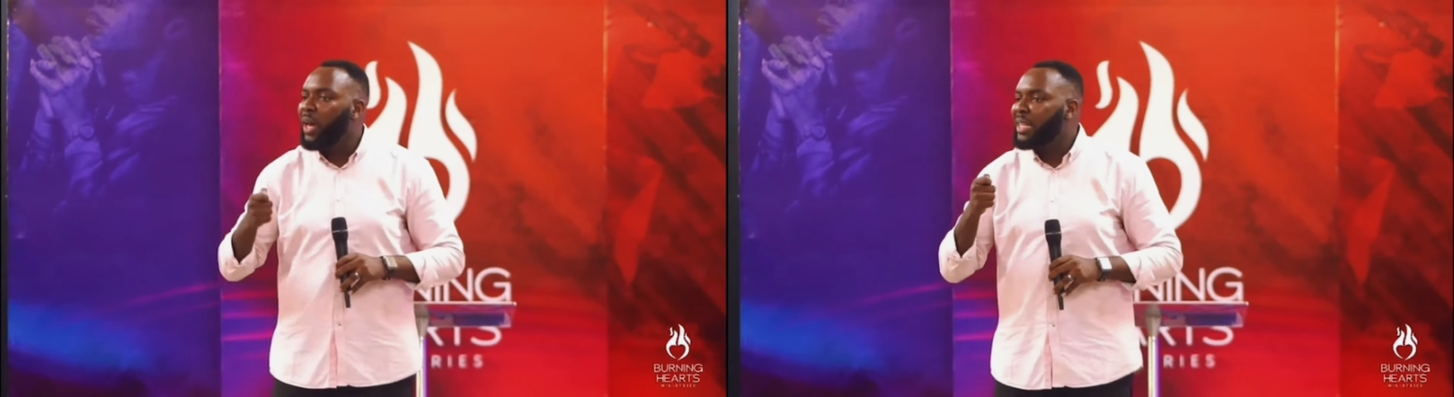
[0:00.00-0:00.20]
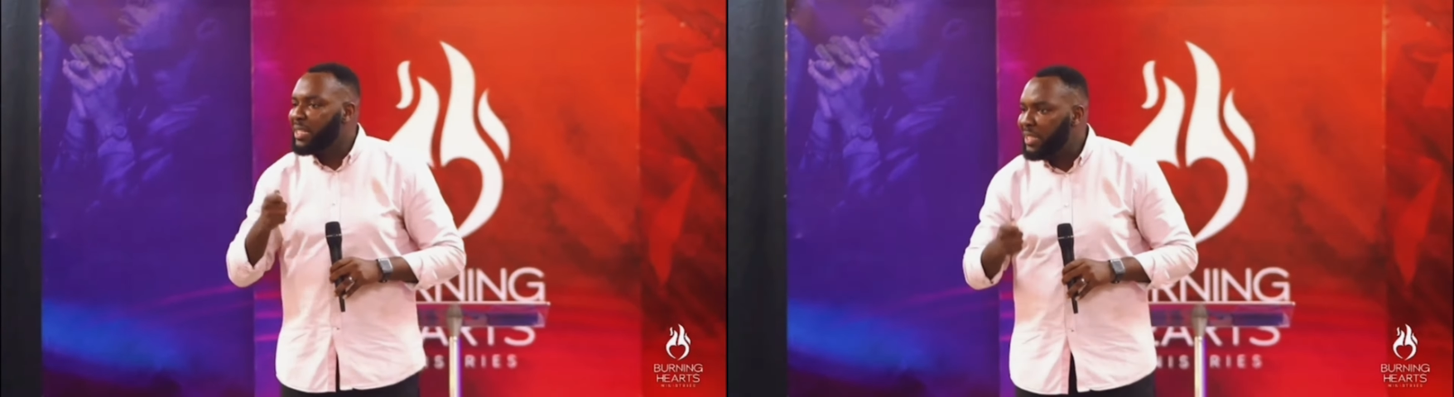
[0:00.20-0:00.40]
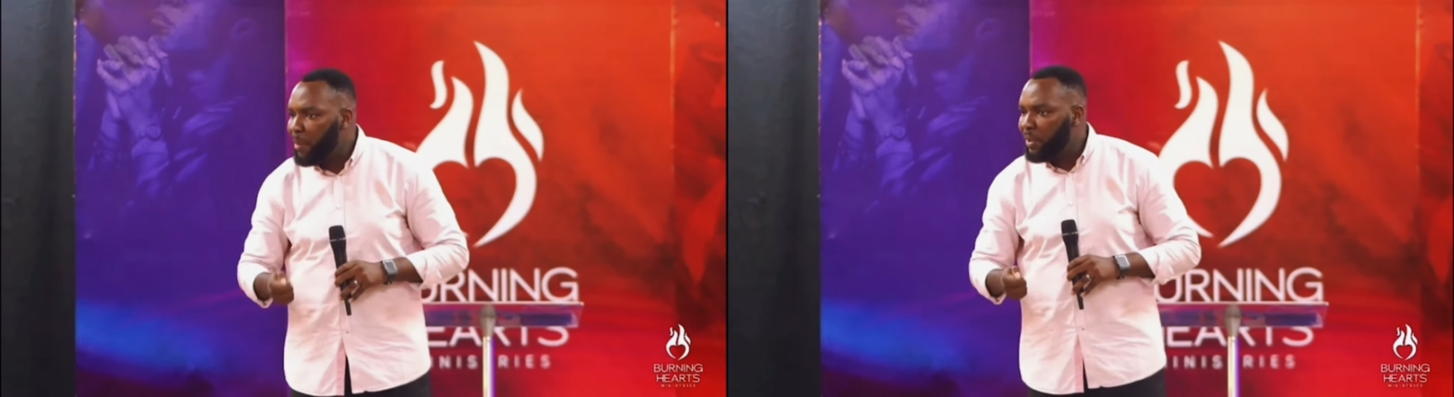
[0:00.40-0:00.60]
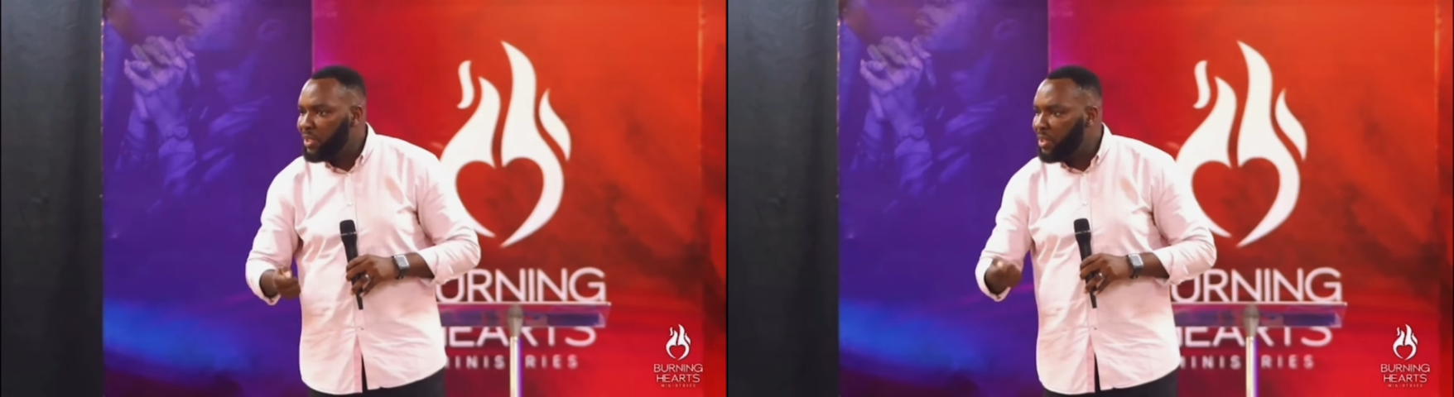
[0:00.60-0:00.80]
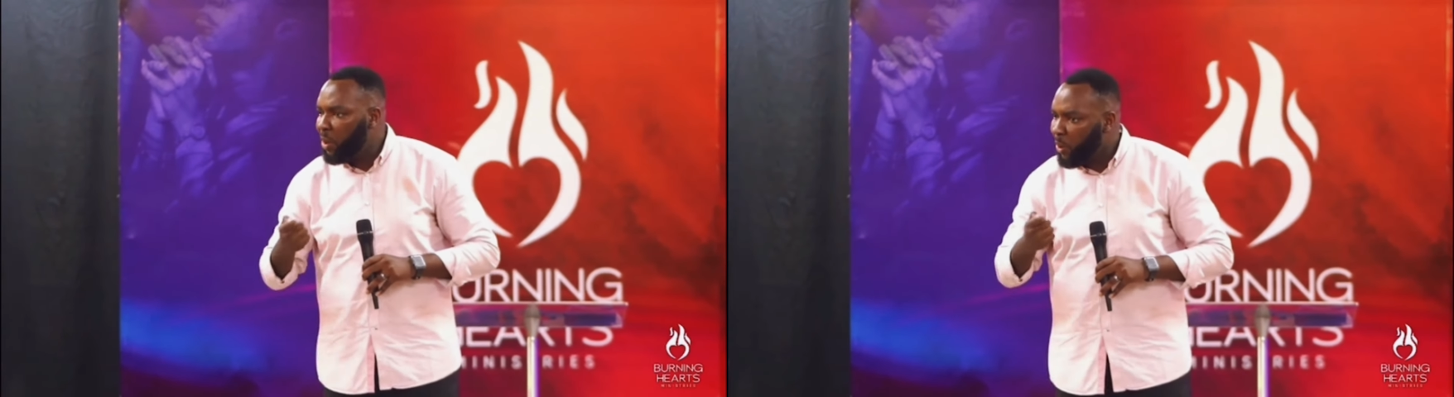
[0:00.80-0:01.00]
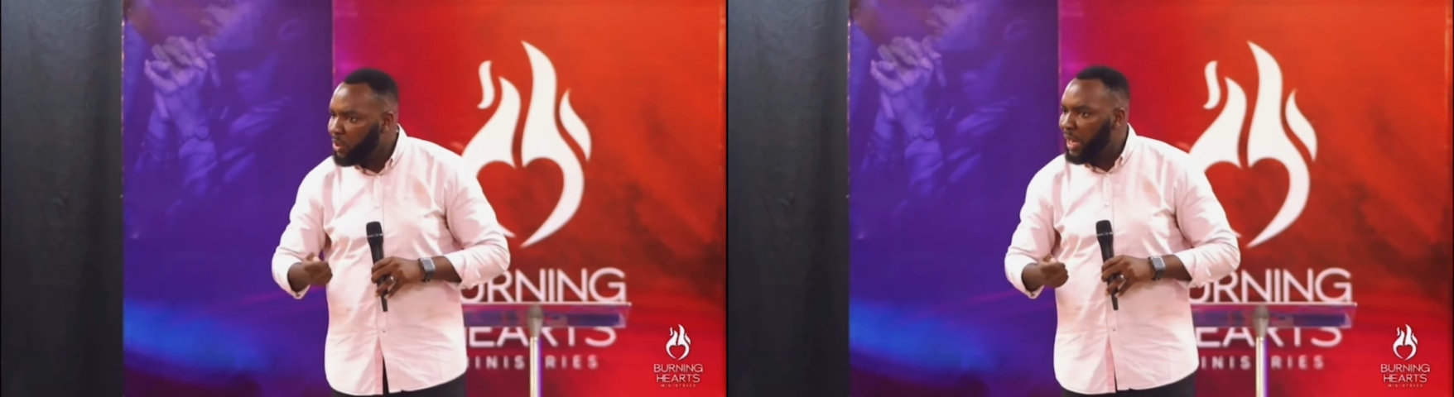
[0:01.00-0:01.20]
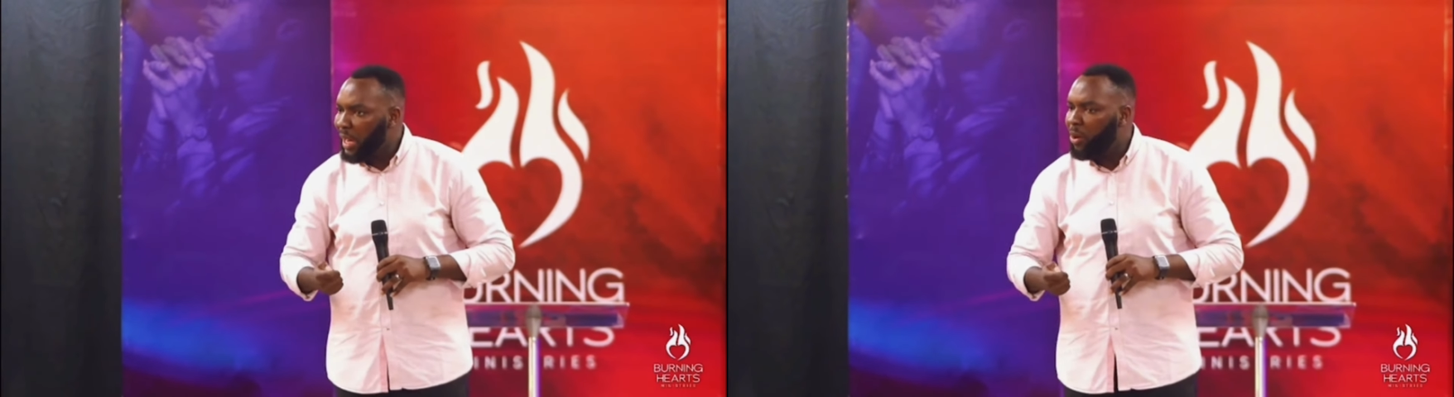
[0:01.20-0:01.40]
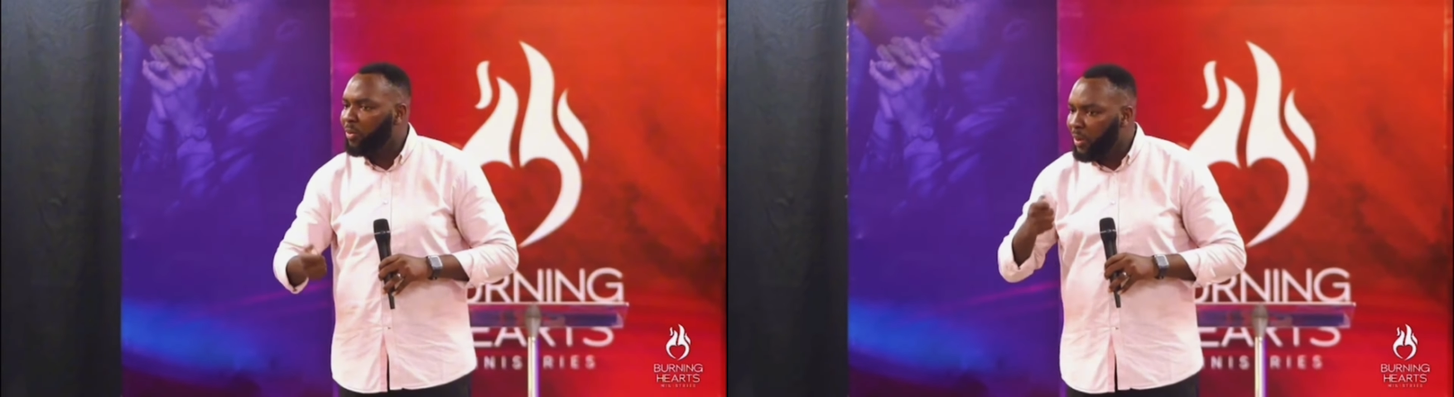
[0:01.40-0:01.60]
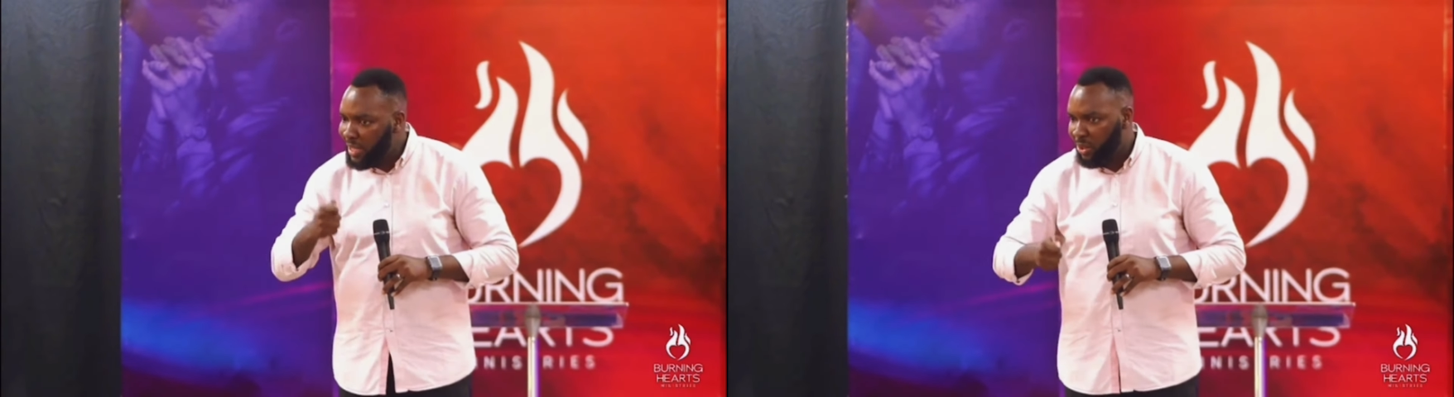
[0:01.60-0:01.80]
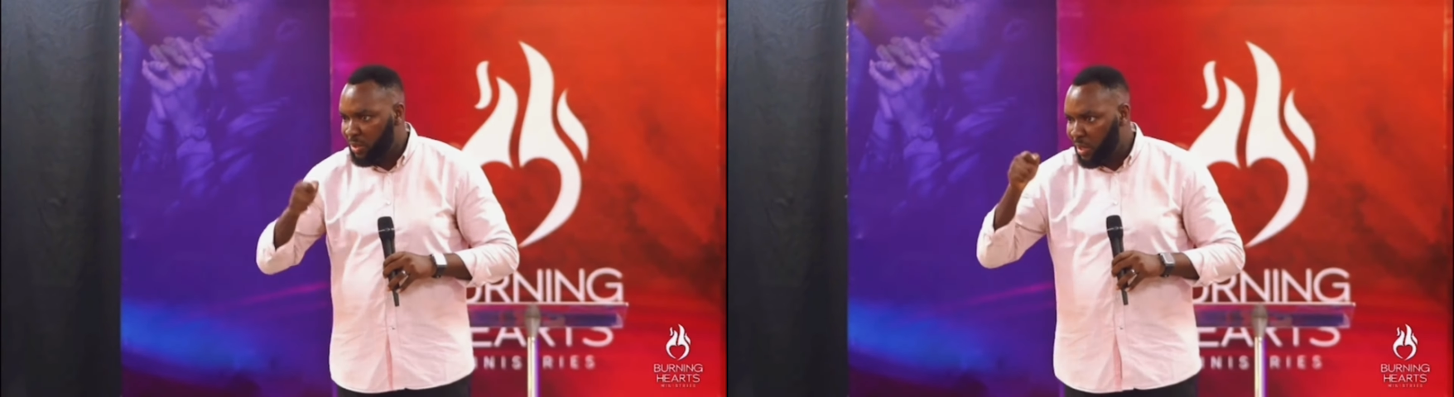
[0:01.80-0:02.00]
establish the order of
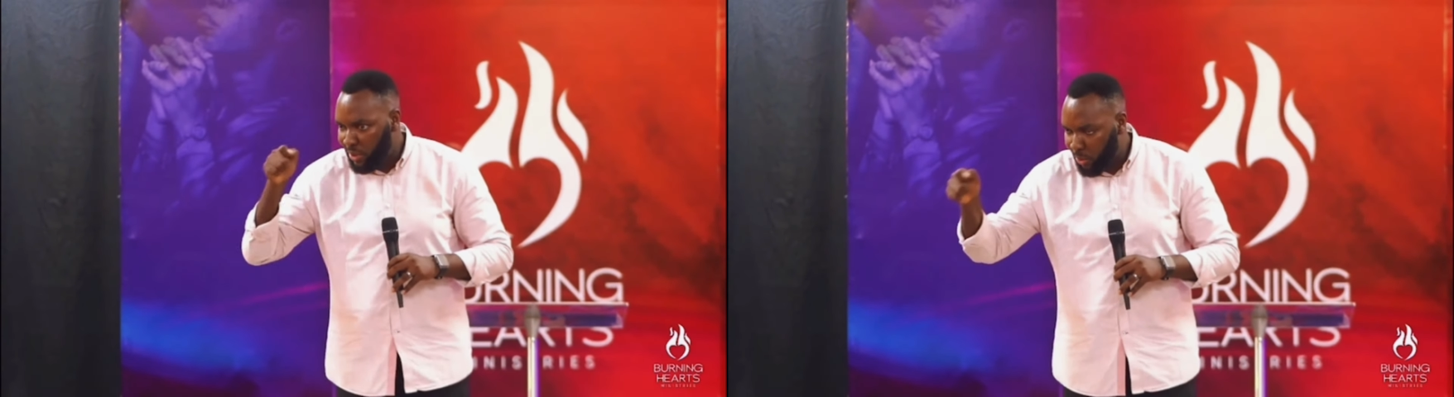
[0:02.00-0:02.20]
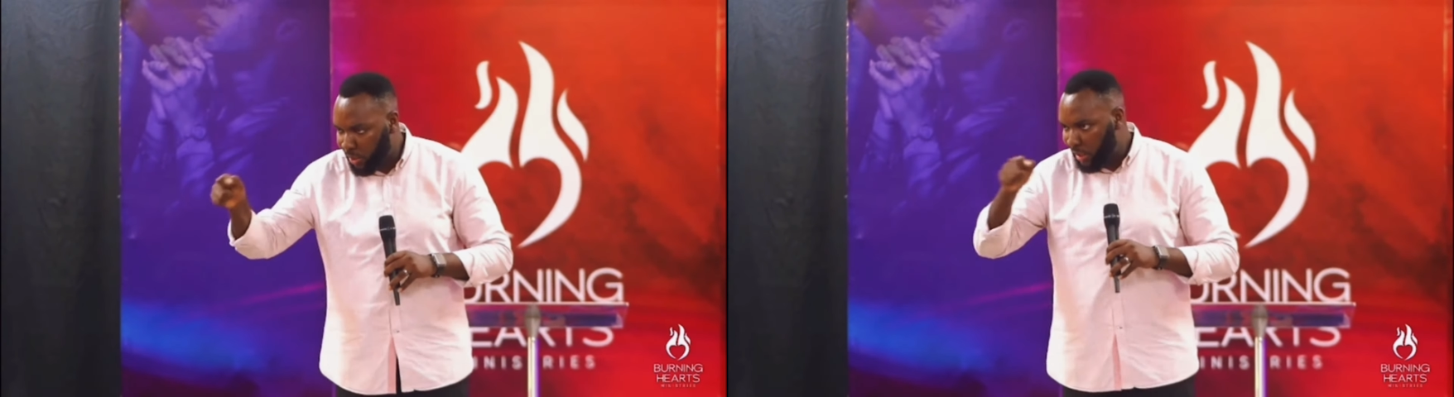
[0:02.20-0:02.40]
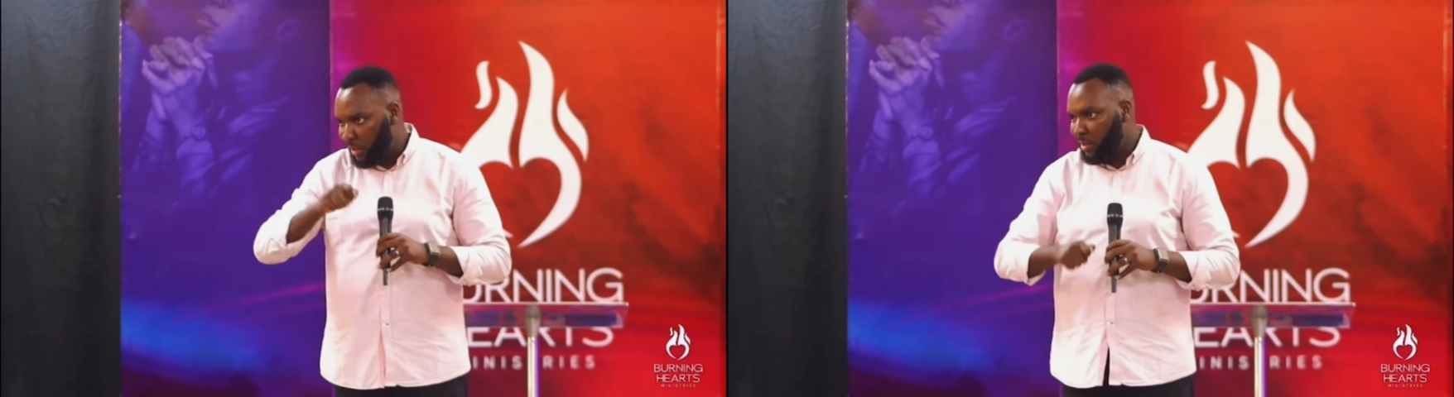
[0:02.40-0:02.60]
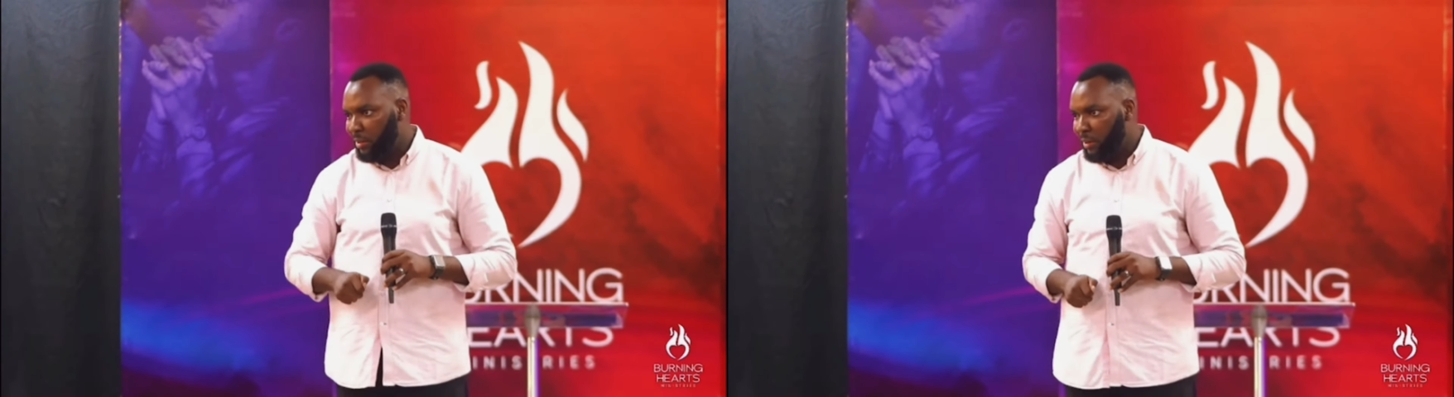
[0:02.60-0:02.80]
righteousness in your lineage.